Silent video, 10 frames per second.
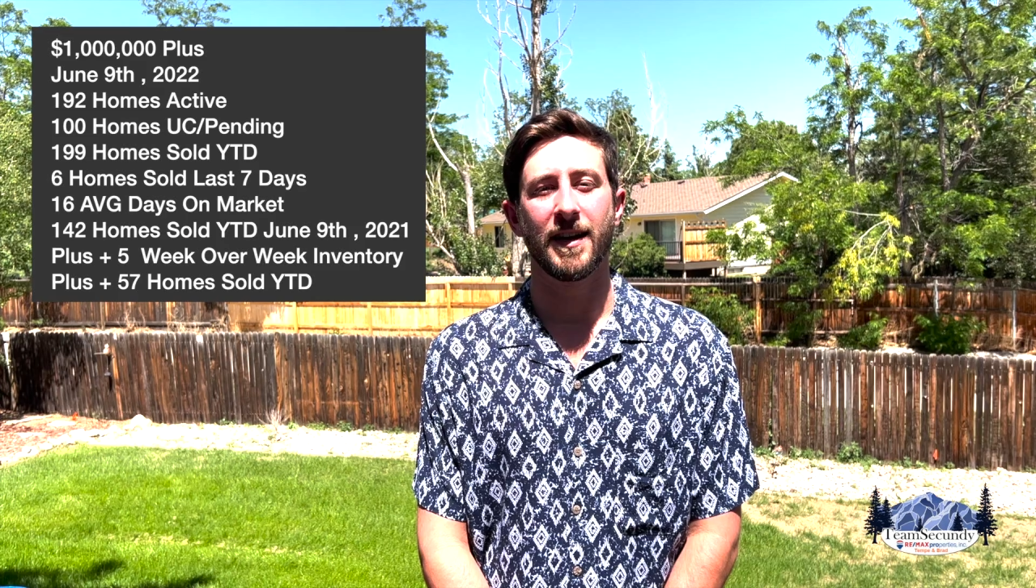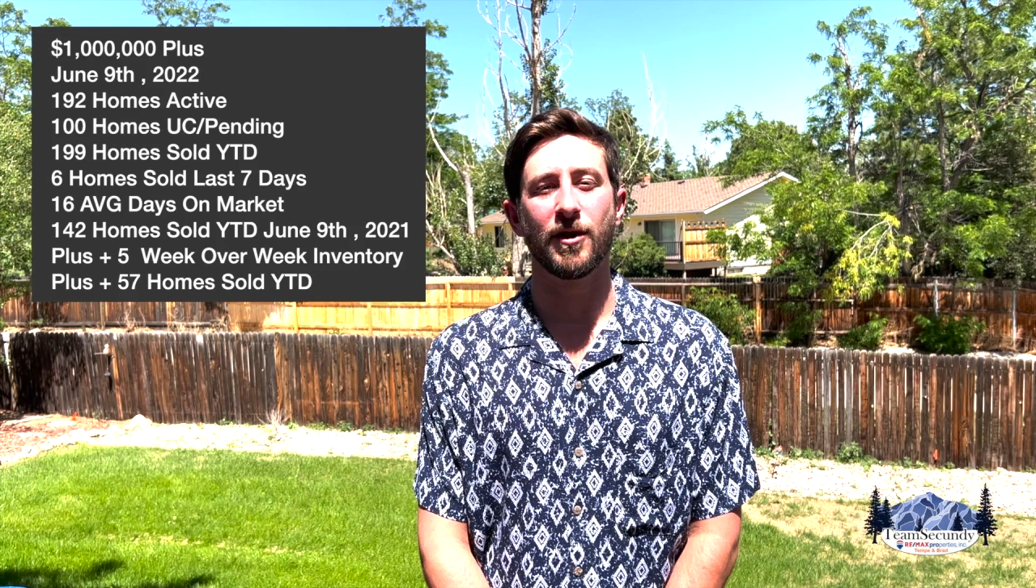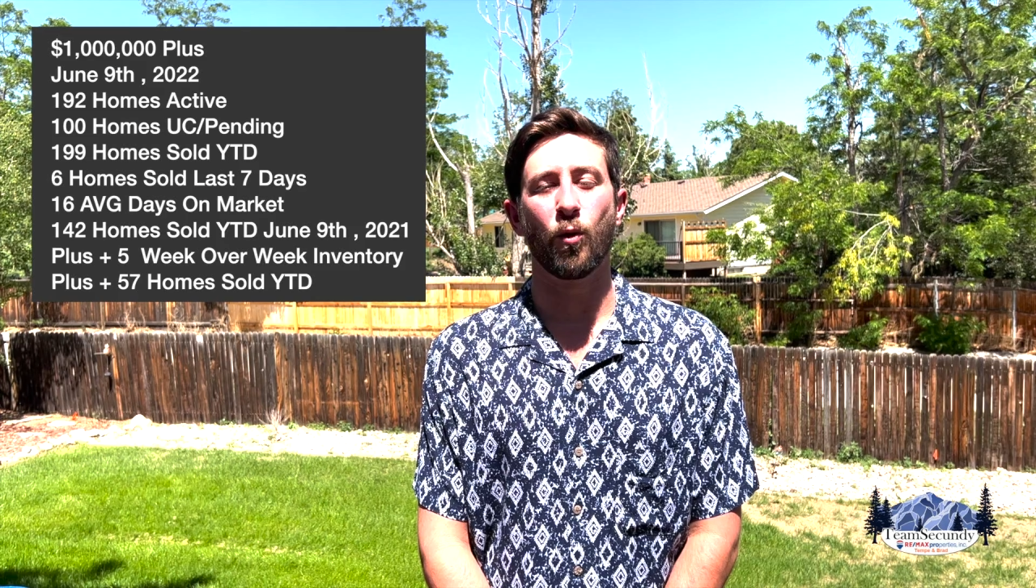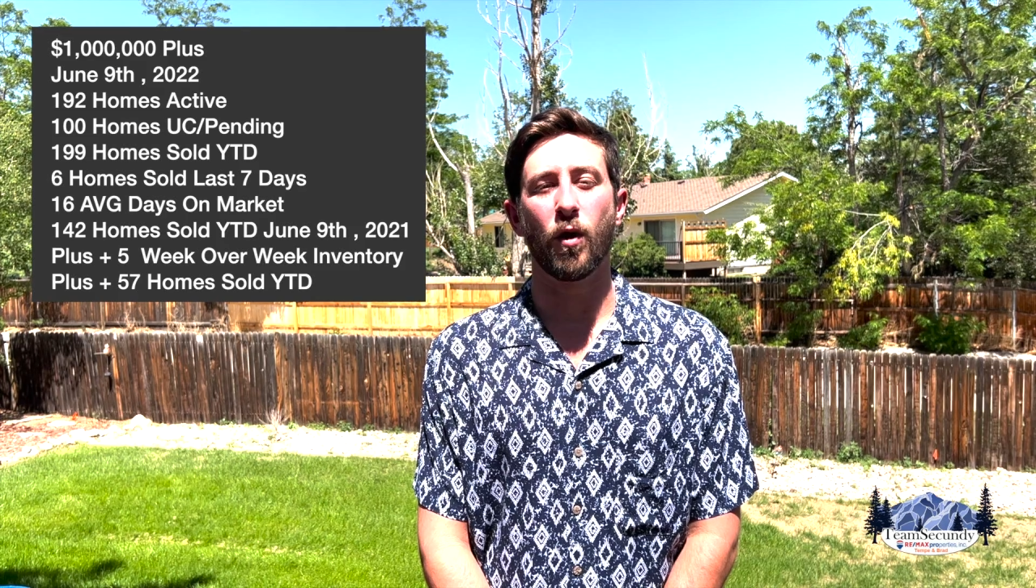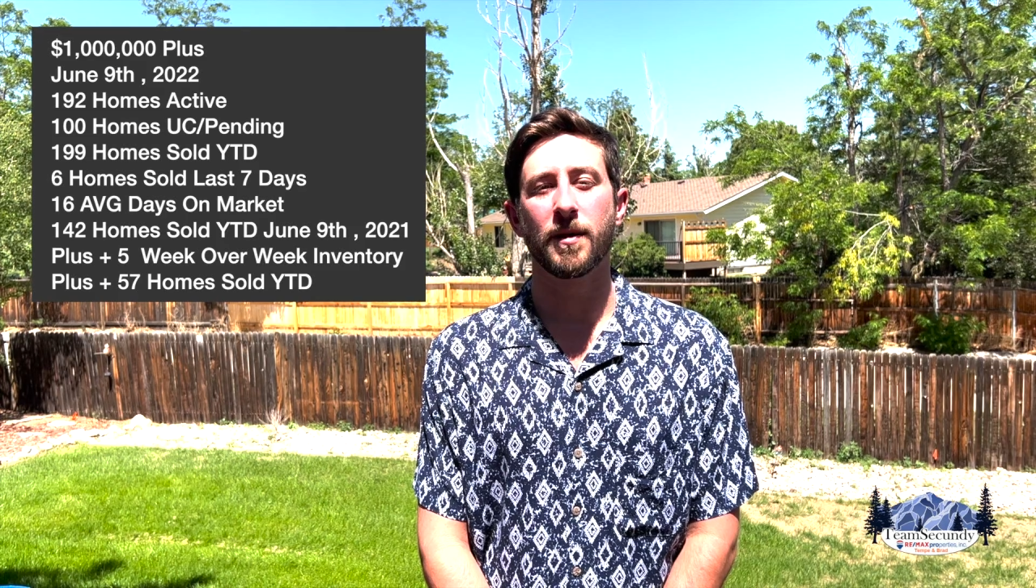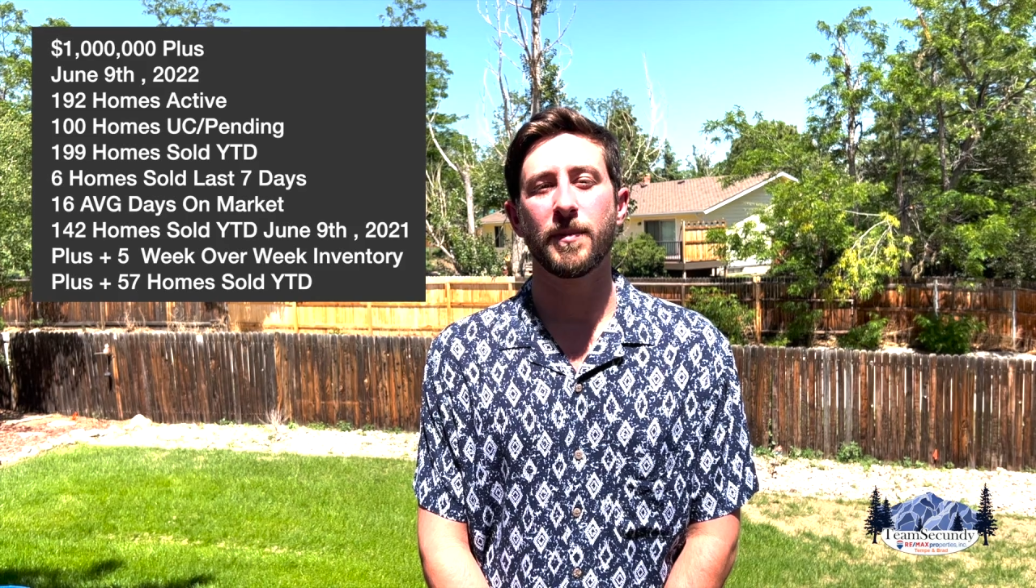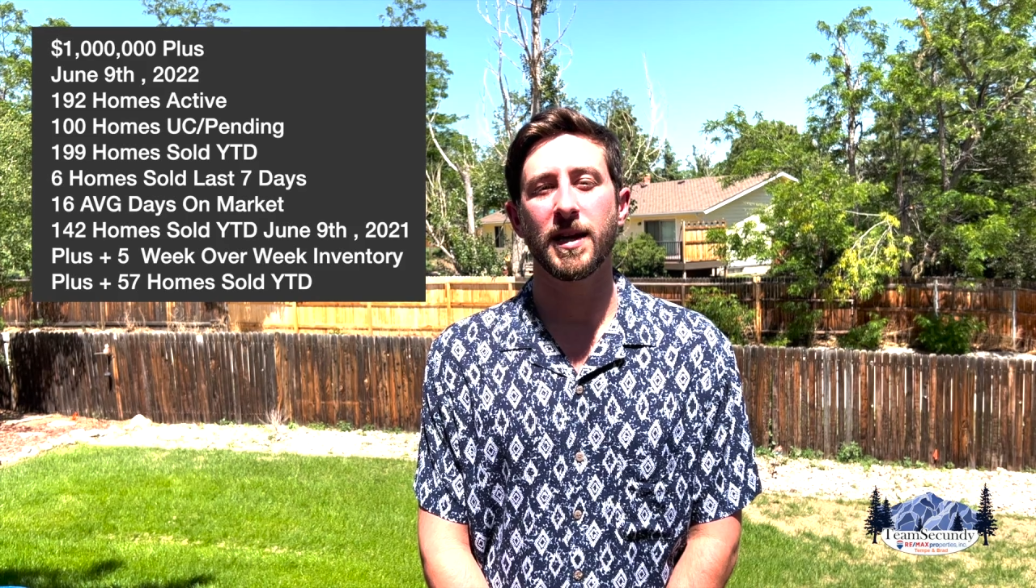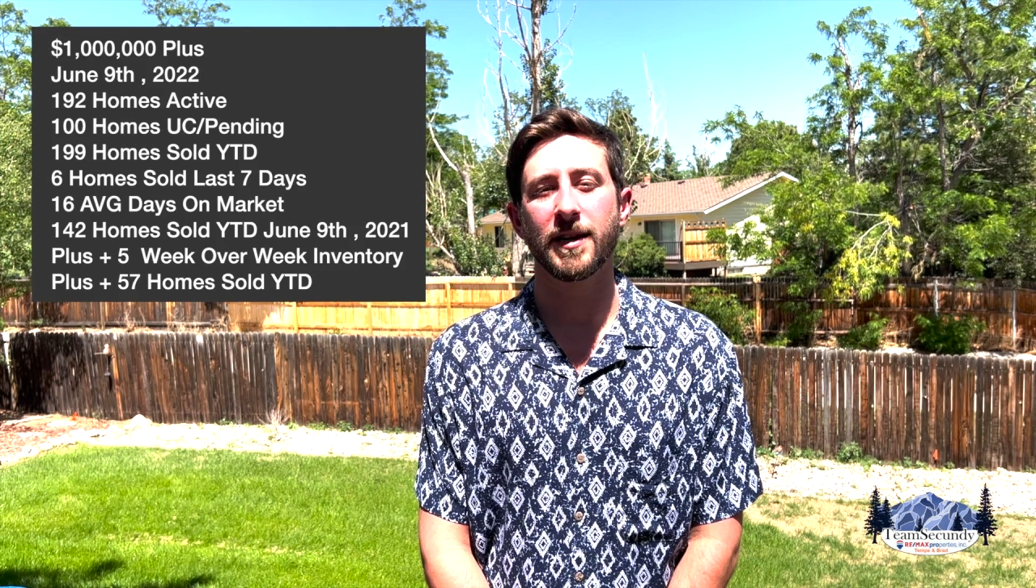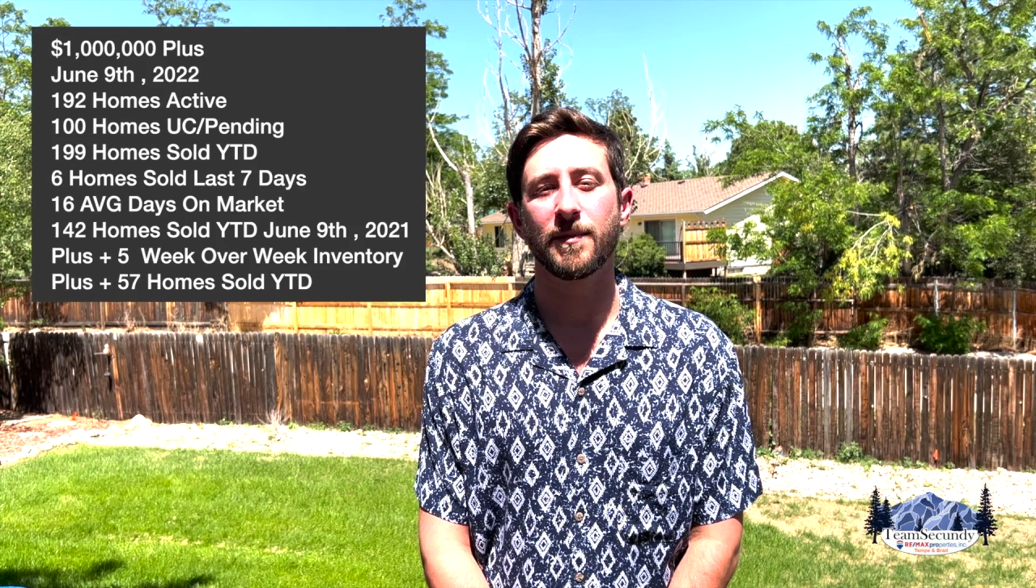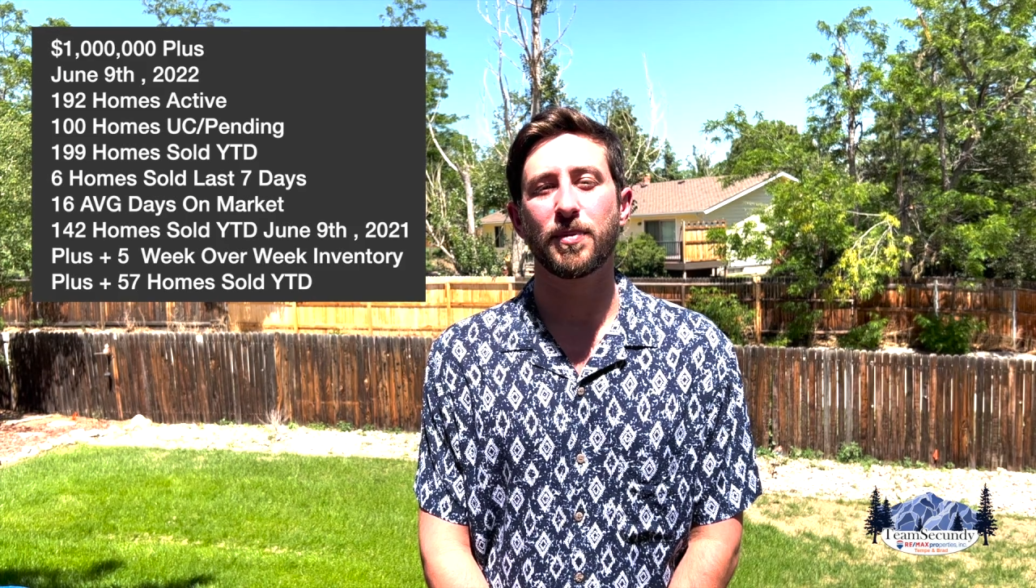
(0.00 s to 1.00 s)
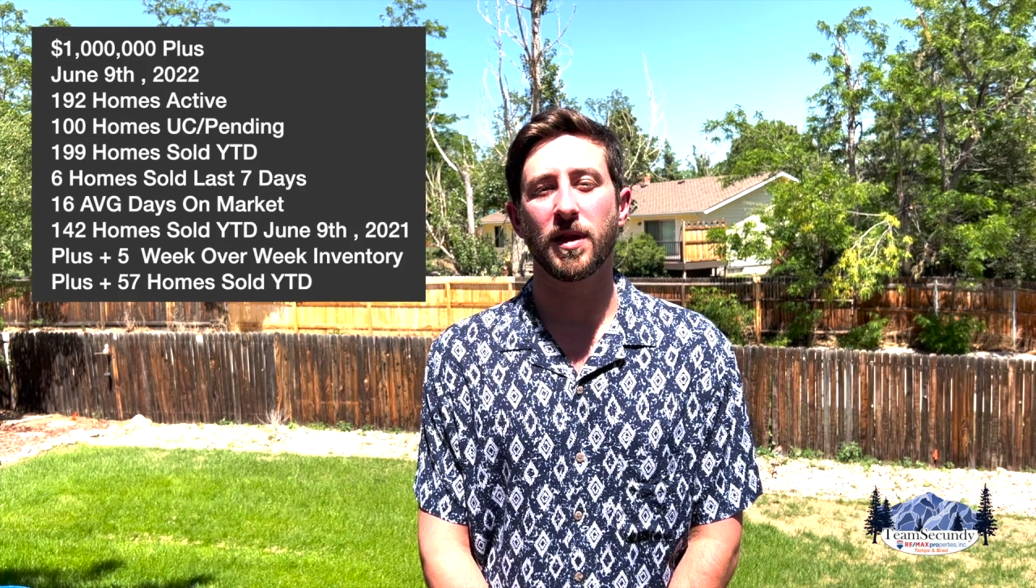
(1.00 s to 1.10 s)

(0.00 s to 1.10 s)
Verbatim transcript: In the one million dollars